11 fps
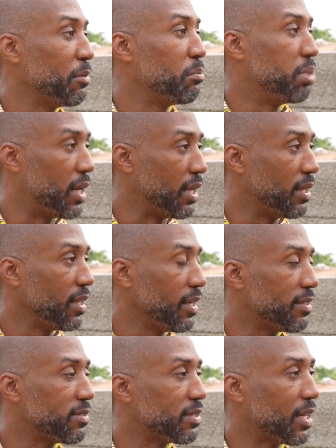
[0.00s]
But
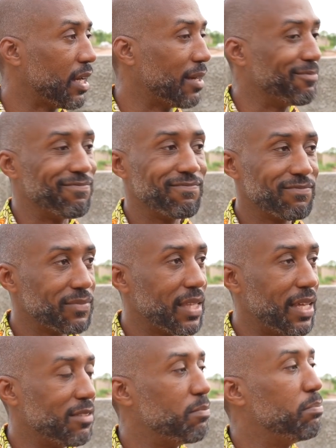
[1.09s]
it's
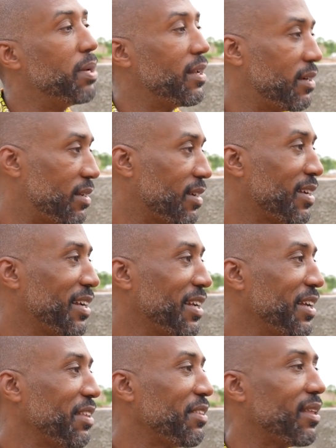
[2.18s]
better
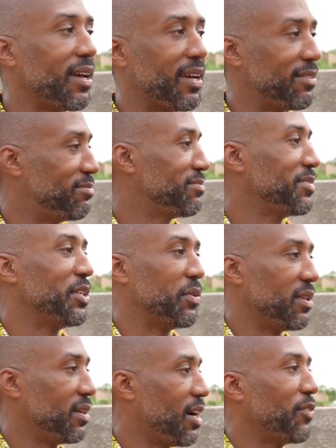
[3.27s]
than, you know,
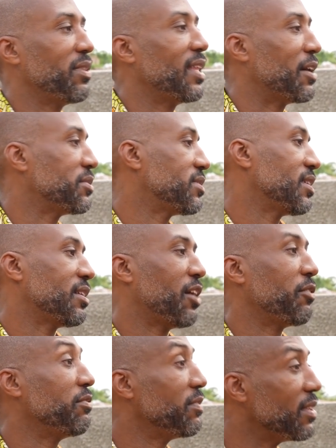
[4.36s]
the $100,000,
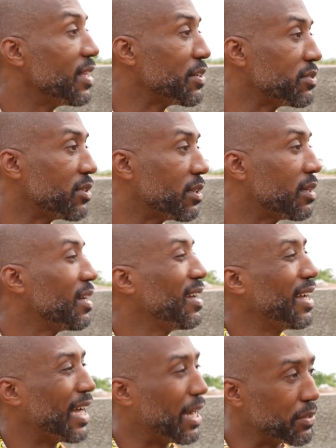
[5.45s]
$150,000
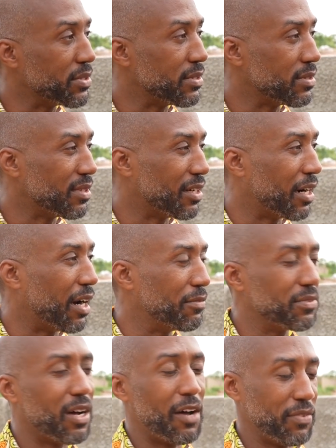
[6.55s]
houses that are
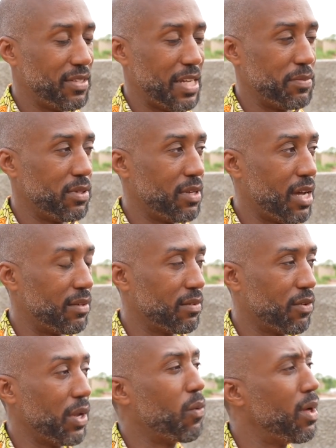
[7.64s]
oftentimes are not
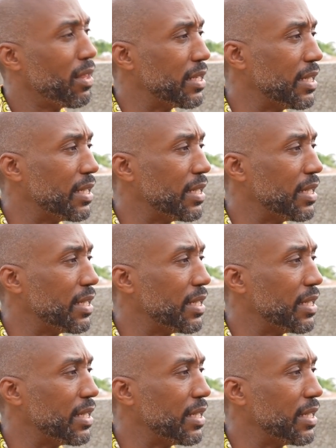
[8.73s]
great quality.